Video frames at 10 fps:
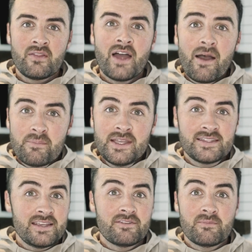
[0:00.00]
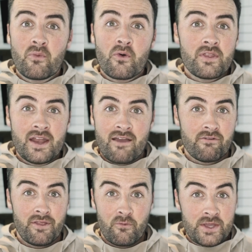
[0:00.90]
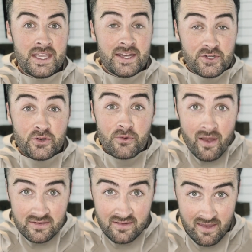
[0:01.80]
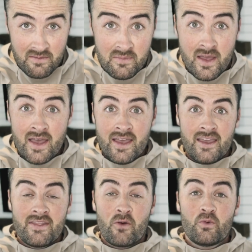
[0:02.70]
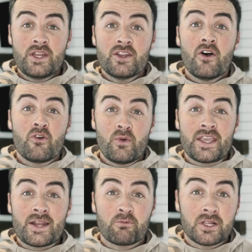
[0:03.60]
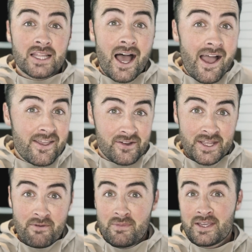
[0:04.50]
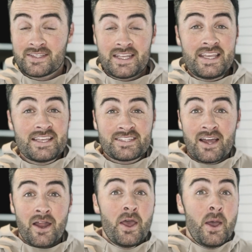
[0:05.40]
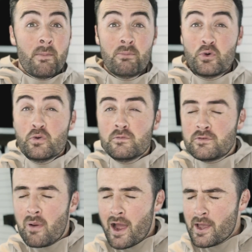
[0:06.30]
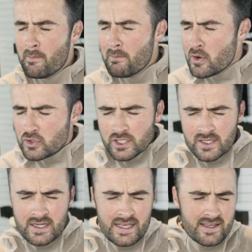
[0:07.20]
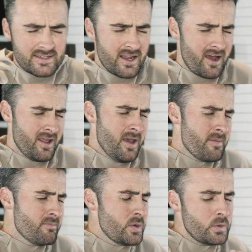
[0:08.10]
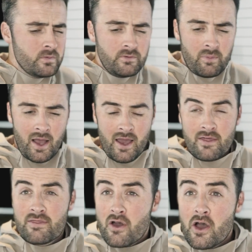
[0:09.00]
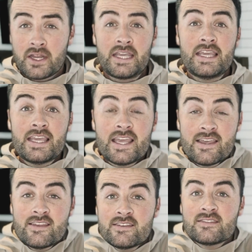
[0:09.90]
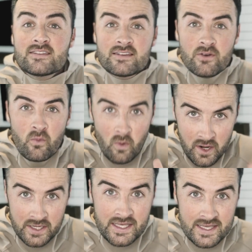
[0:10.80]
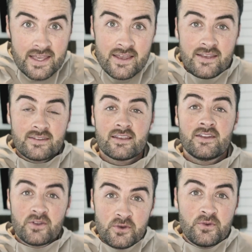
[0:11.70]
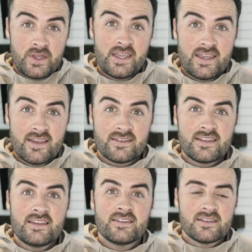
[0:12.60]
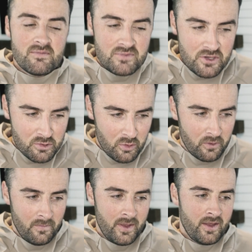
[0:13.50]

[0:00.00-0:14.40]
That means even more than ever that we can trust Him and that we know that we can rely on Him, because He is not moved by emotion. He is not moved by thought. He is what He is and who He is. He is immutable.